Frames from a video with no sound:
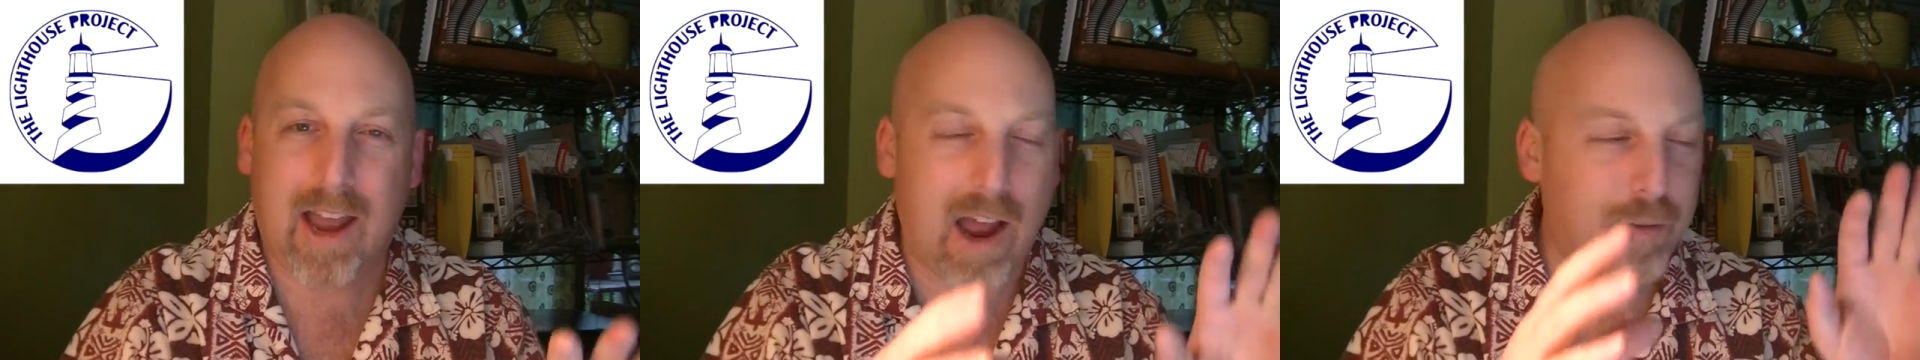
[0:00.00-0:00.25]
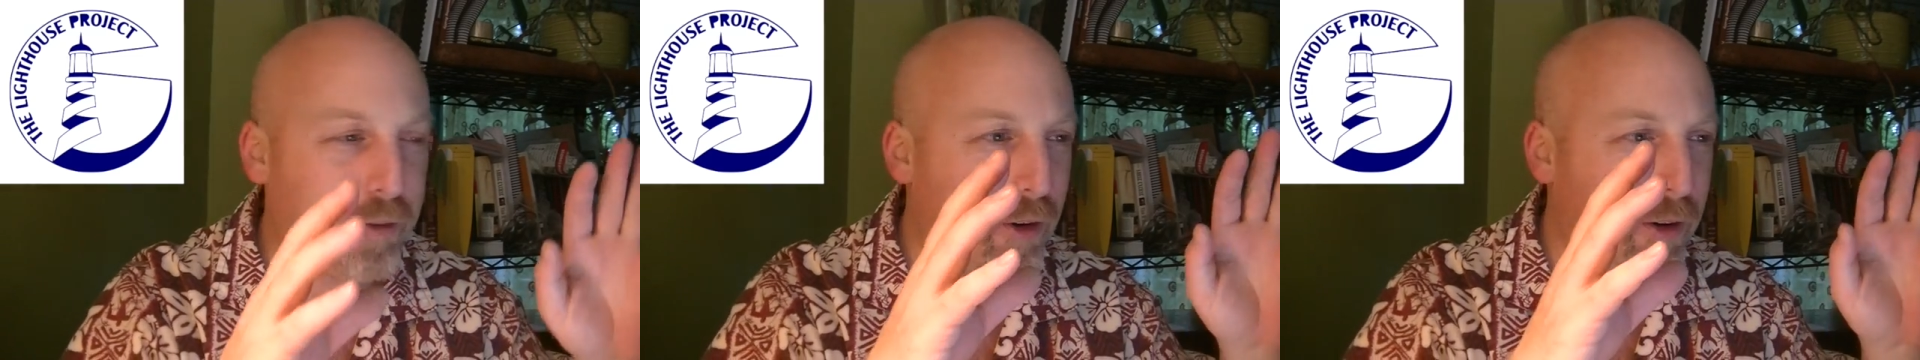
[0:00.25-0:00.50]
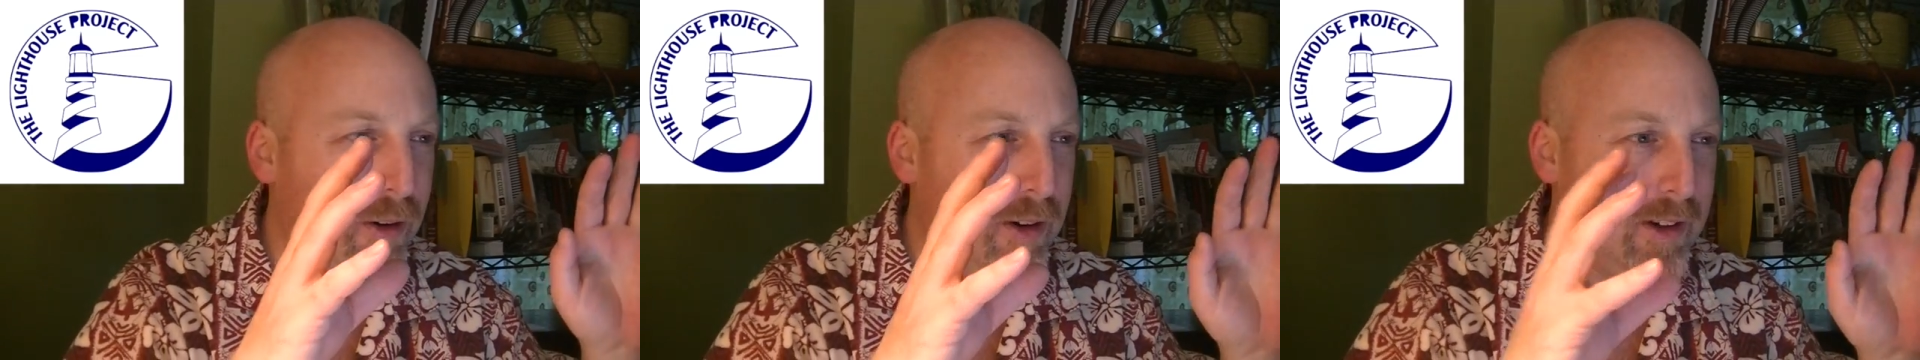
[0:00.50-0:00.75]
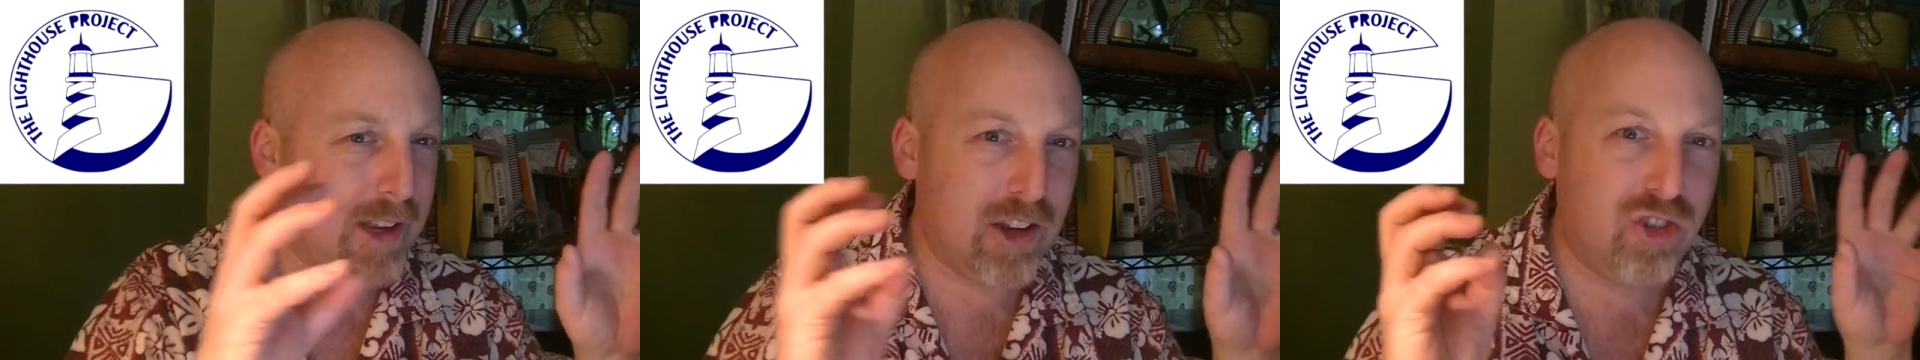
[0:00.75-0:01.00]
after
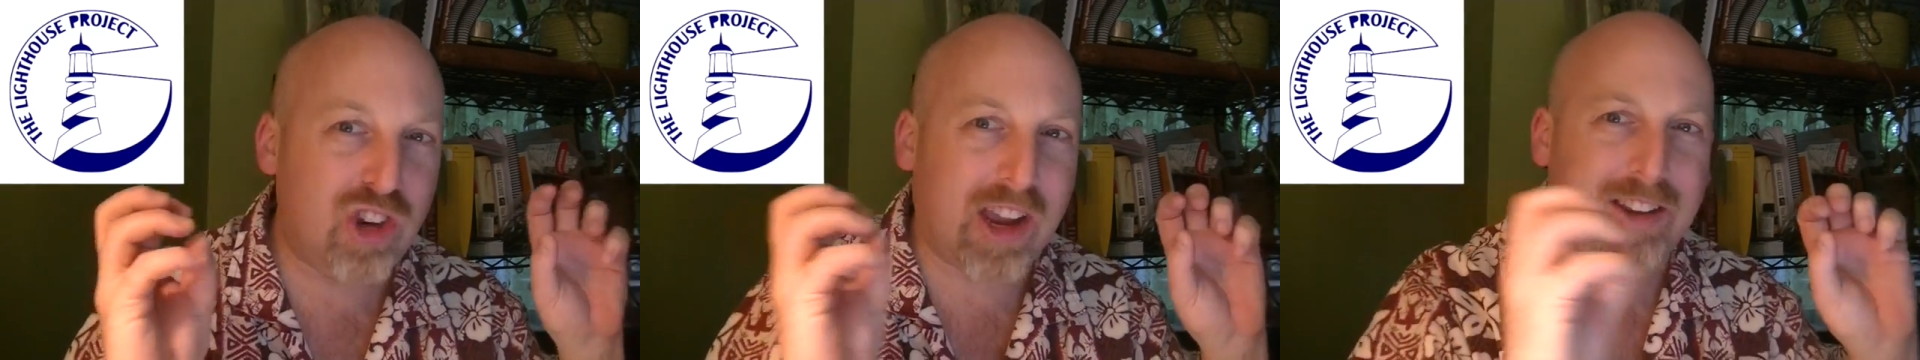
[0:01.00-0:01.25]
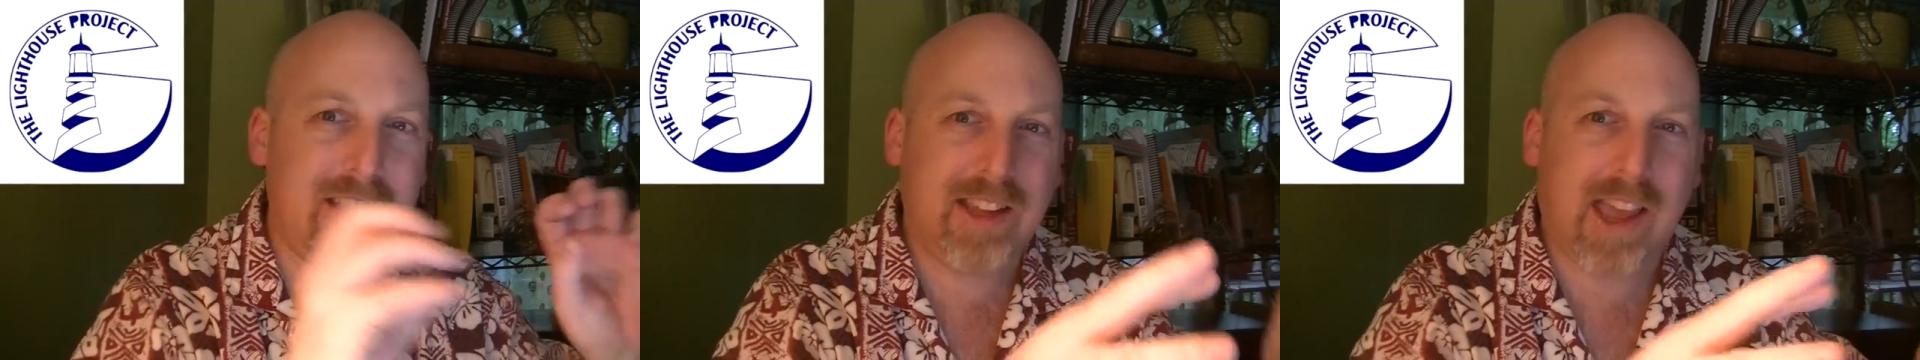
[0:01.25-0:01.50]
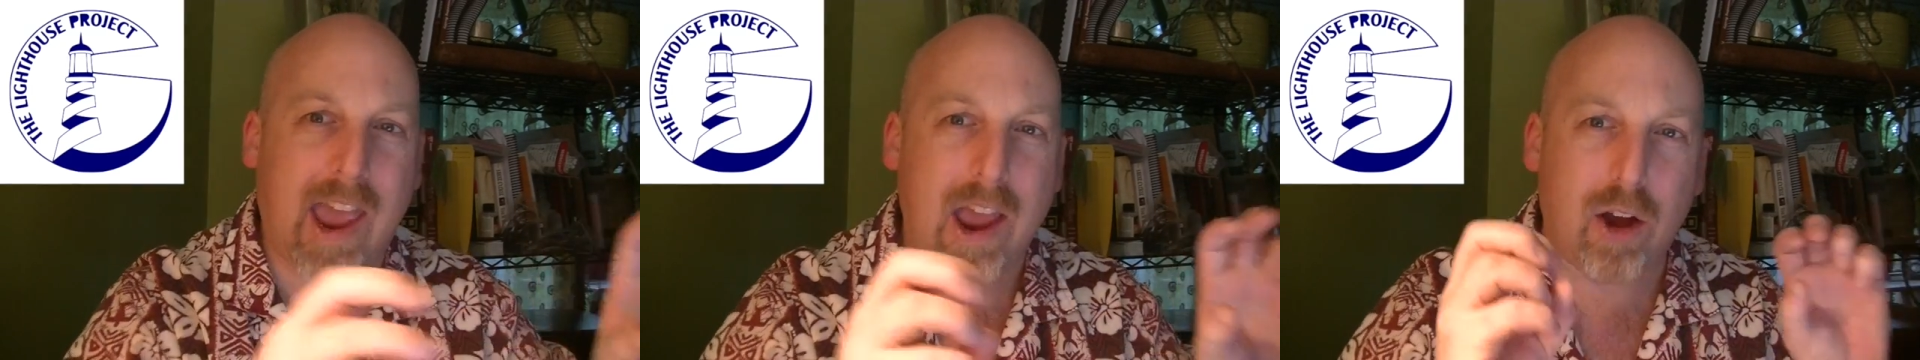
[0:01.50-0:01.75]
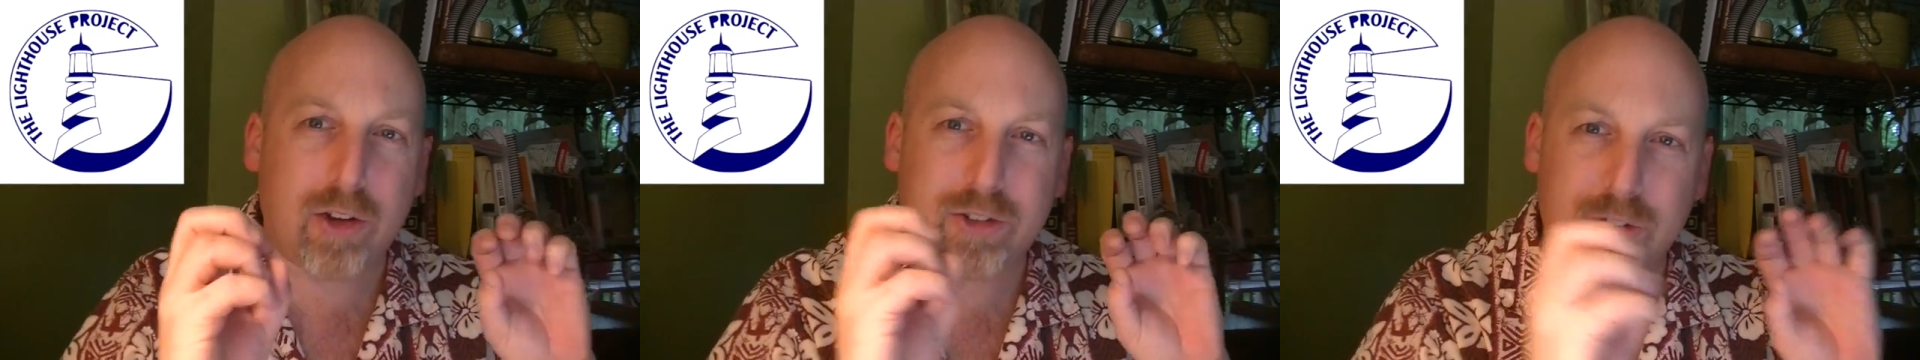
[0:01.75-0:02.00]
injecting
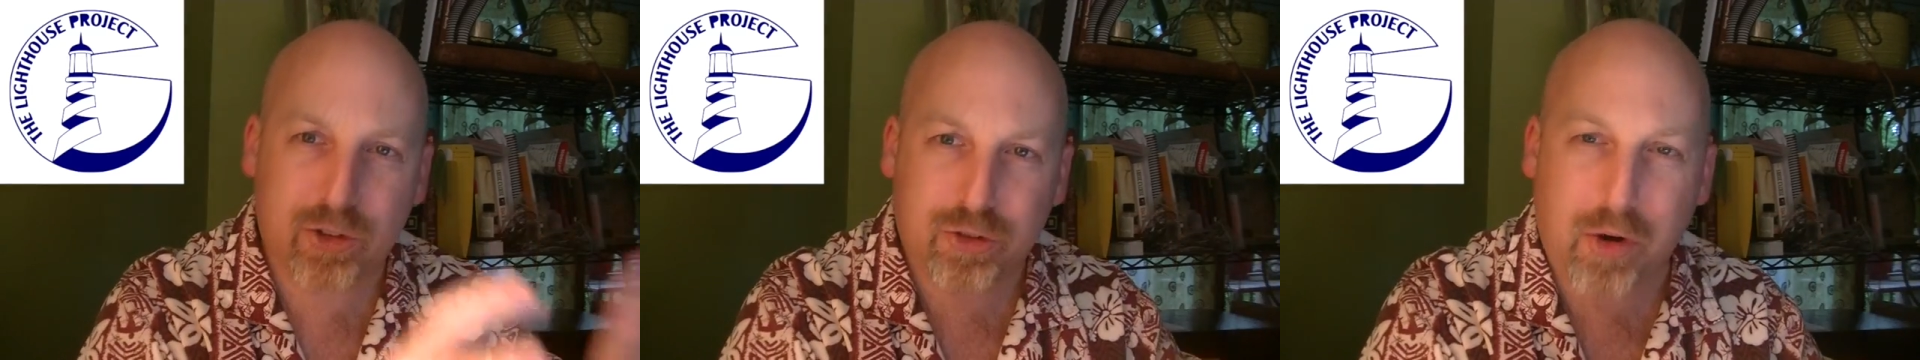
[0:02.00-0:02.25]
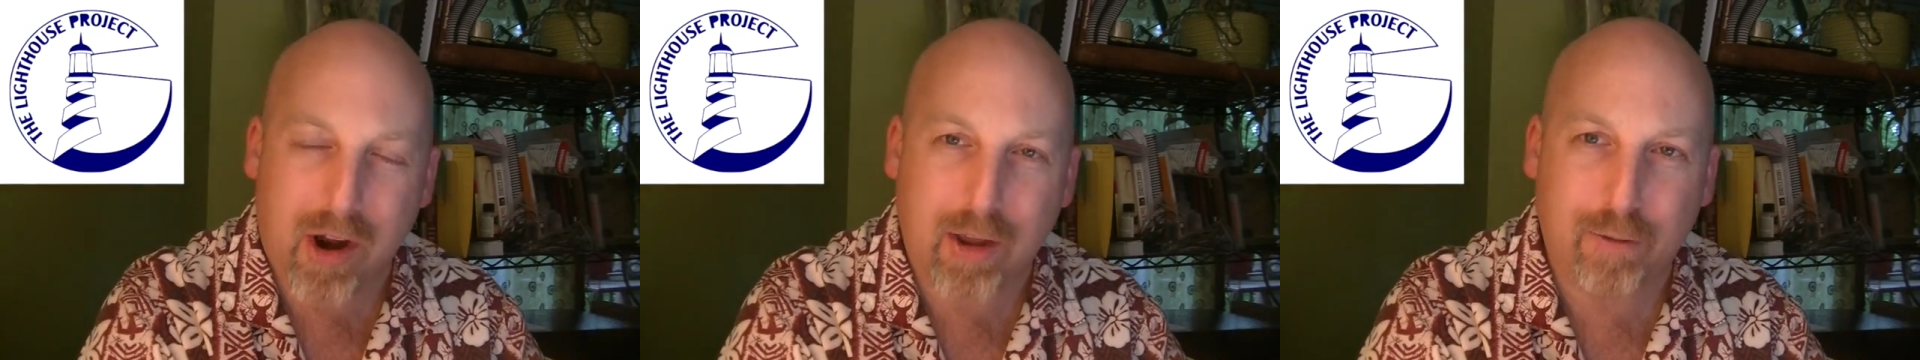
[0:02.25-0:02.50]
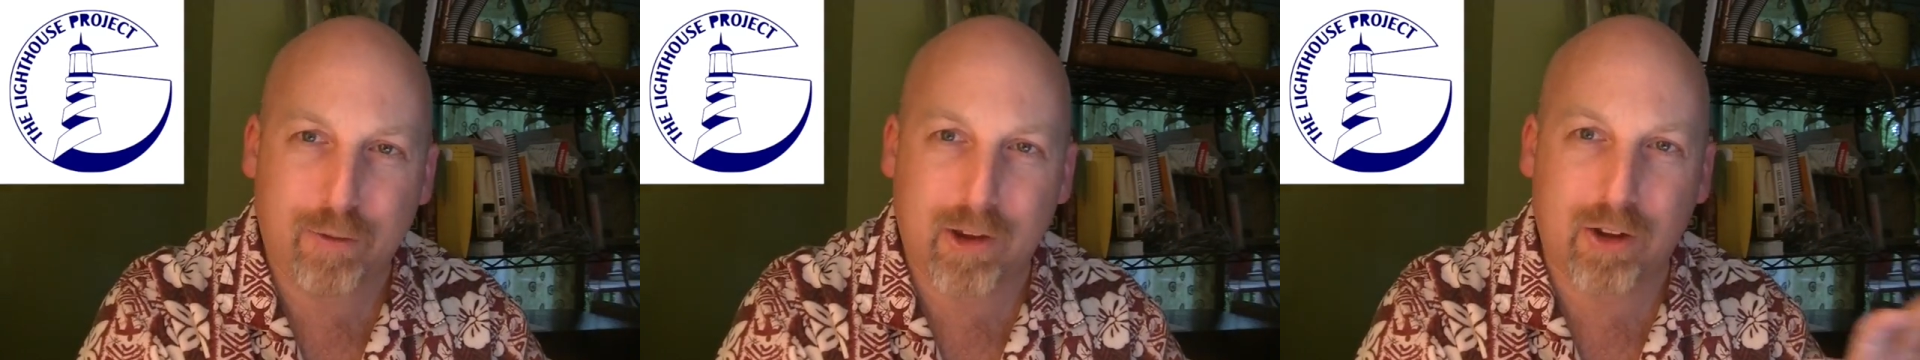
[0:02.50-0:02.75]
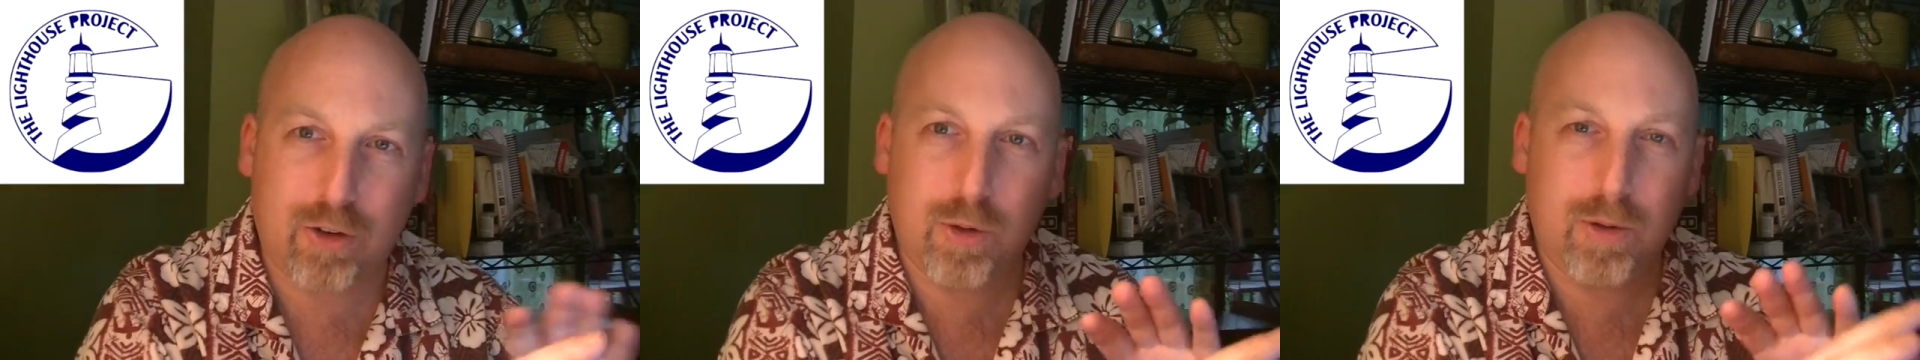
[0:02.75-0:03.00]
chaos and strife
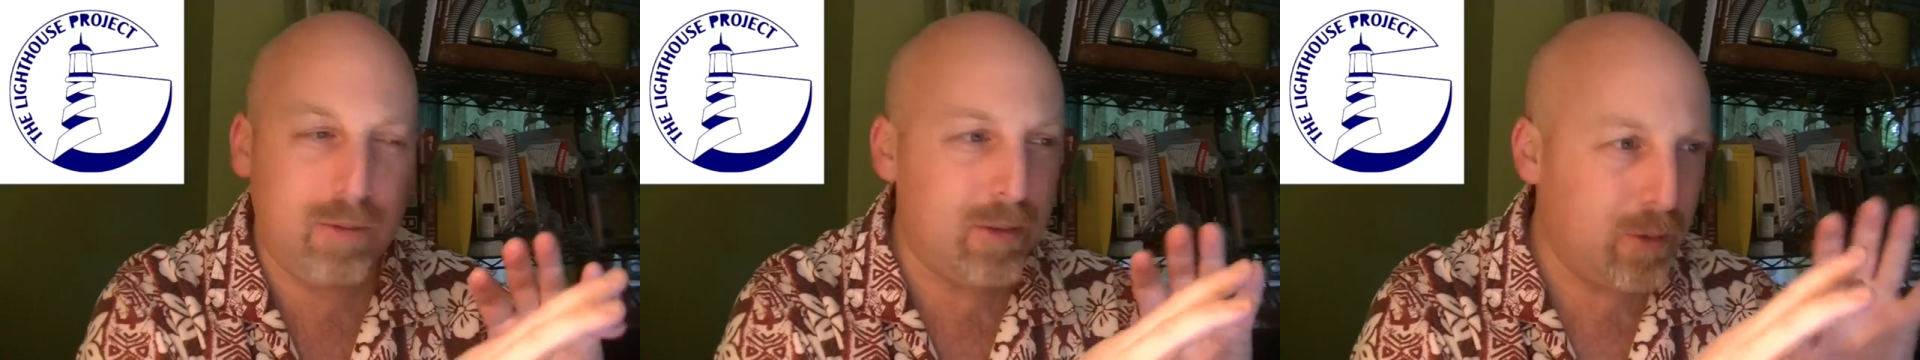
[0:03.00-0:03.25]
into